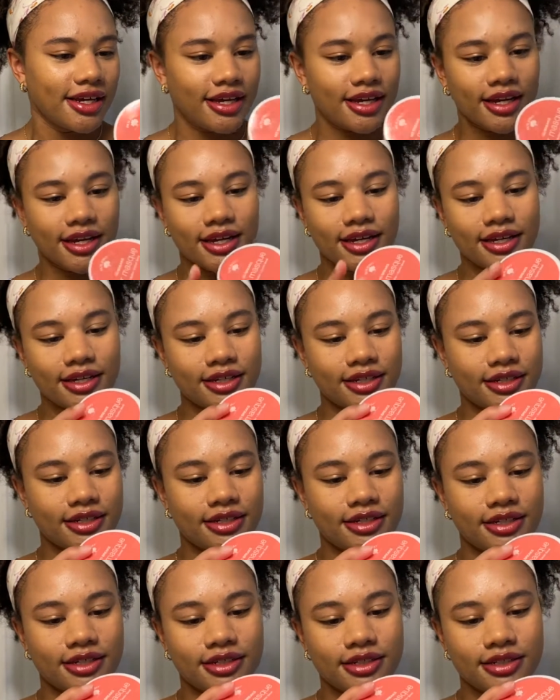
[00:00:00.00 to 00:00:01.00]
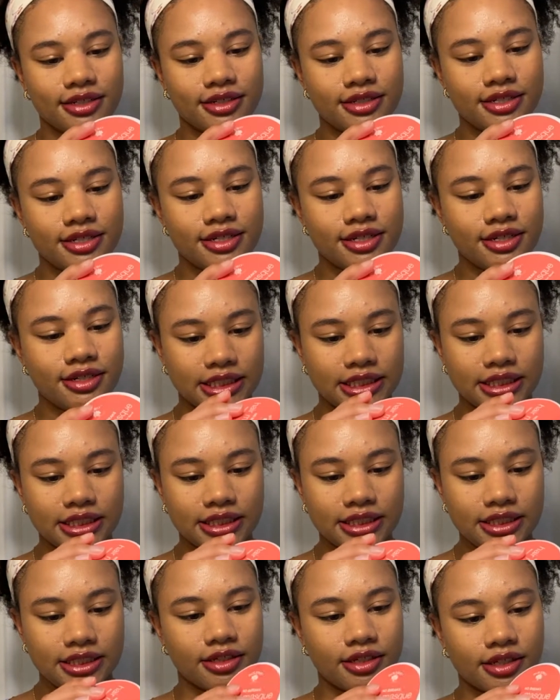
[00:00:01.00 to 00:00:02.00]
And
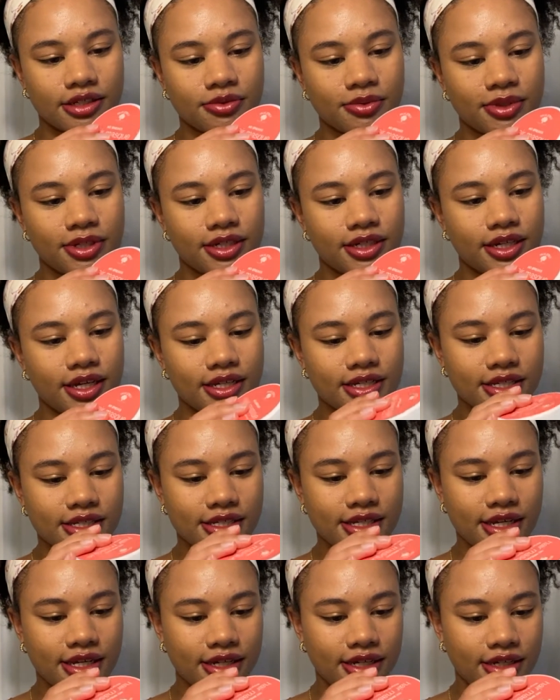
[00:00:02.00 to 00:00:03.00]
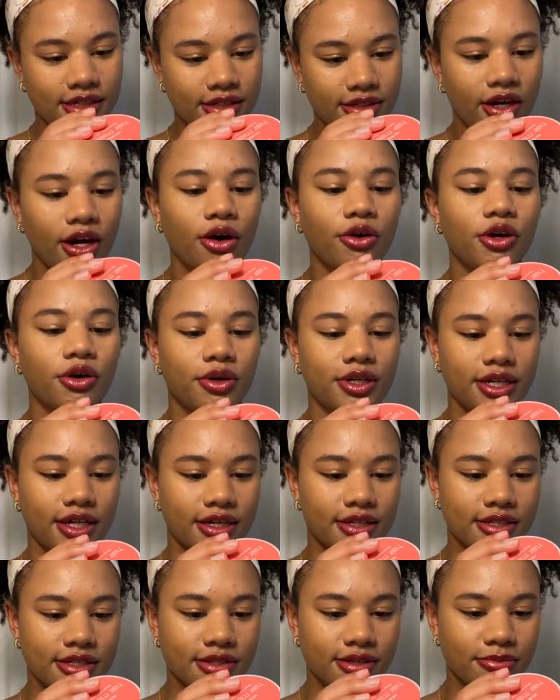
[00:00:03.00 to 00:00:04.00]
this one doesn't say, oh no, it
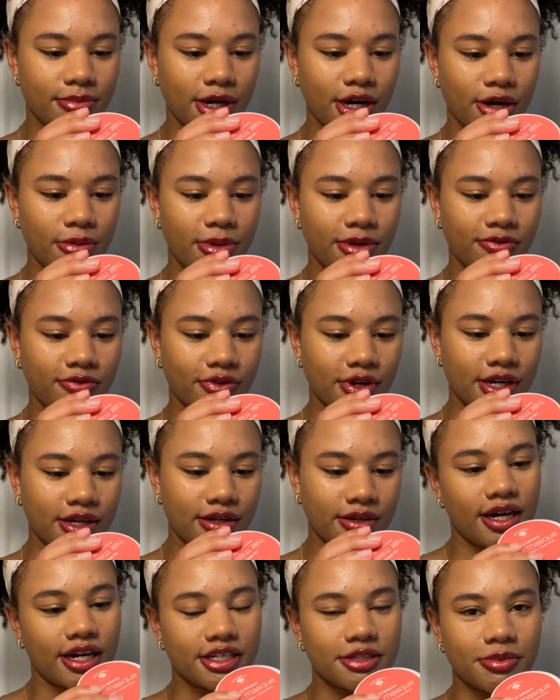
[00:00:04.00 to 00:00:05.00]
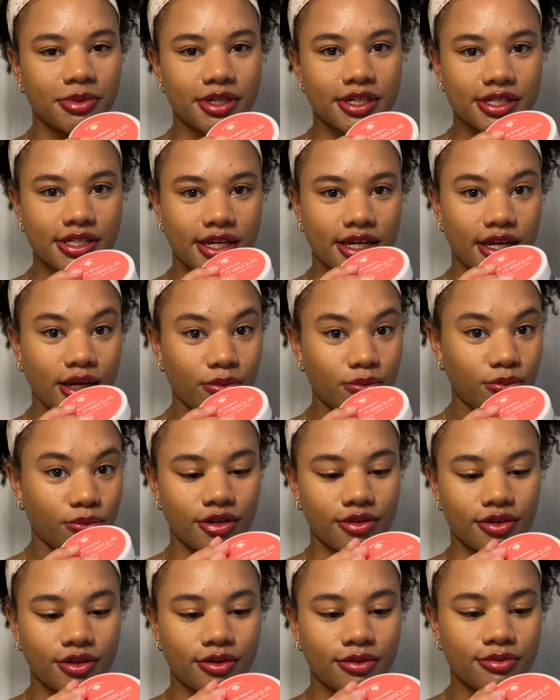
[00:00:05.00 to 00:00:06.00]
does, paraben free. I was about to say, oh
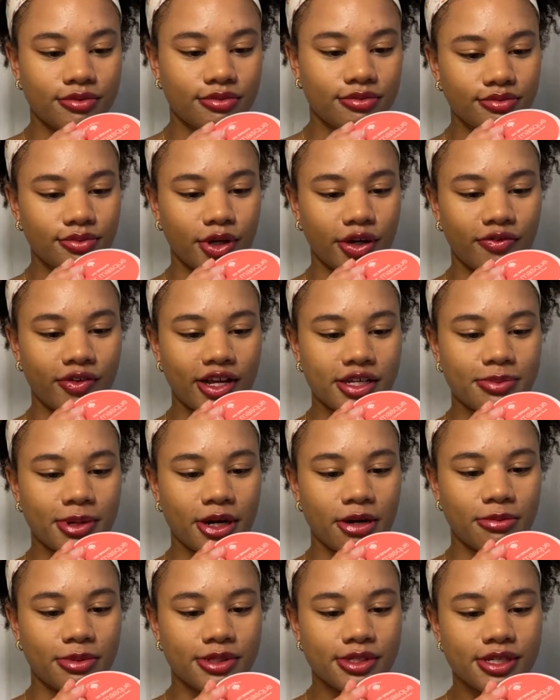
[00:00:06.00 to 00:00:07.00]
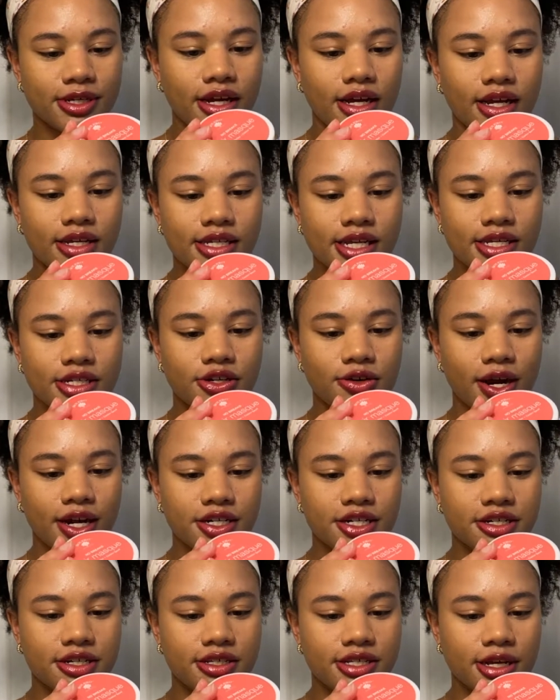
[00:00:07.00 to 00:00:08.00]
no, what if it has parabens? And it says
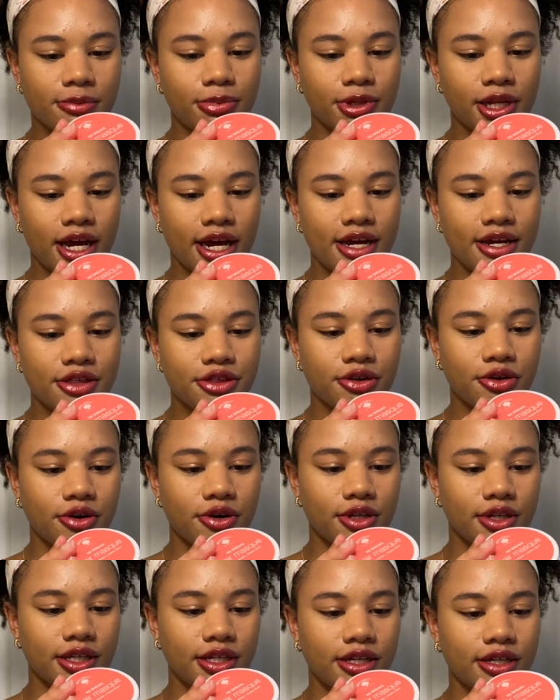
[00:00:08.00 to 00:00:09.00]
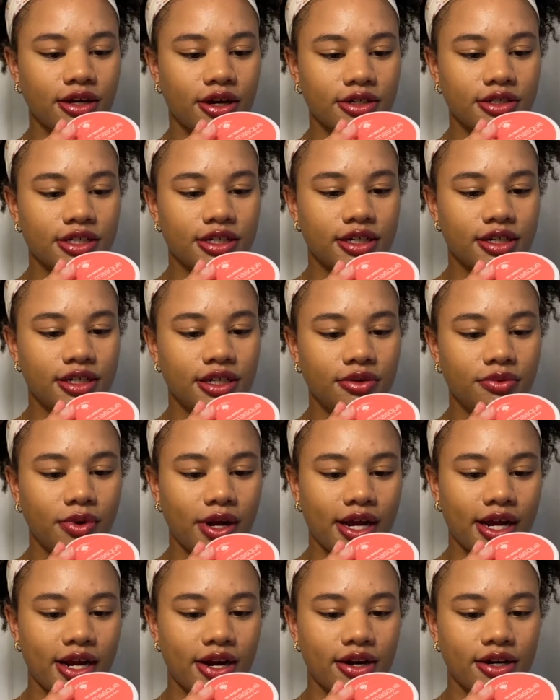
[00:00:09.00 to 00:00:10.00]
directions: apply thoroughly onto clean wet
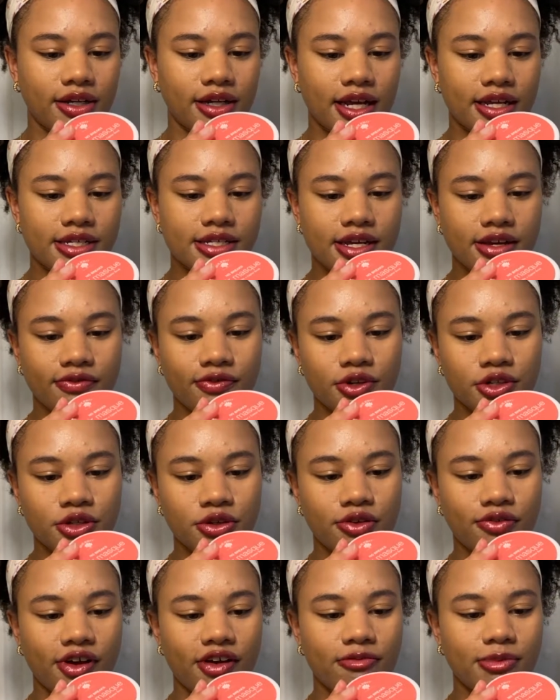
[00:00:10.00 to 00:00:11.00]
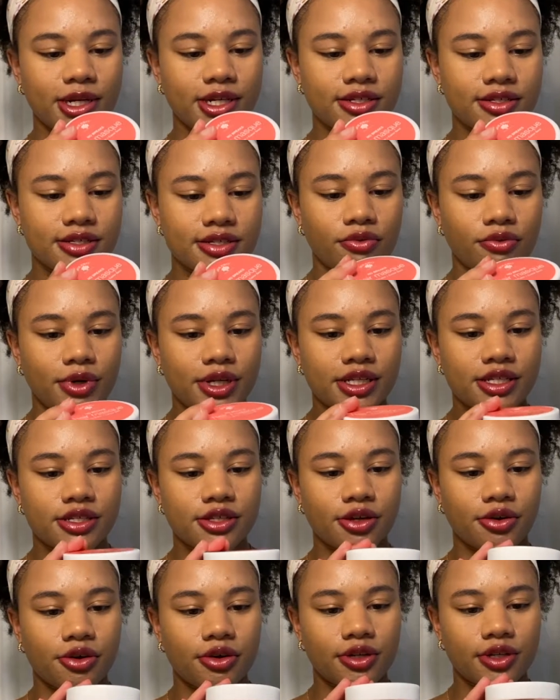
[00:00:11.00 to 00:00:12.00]
hair and let sit for 2 to 5 minutes. Rinse thoroughly.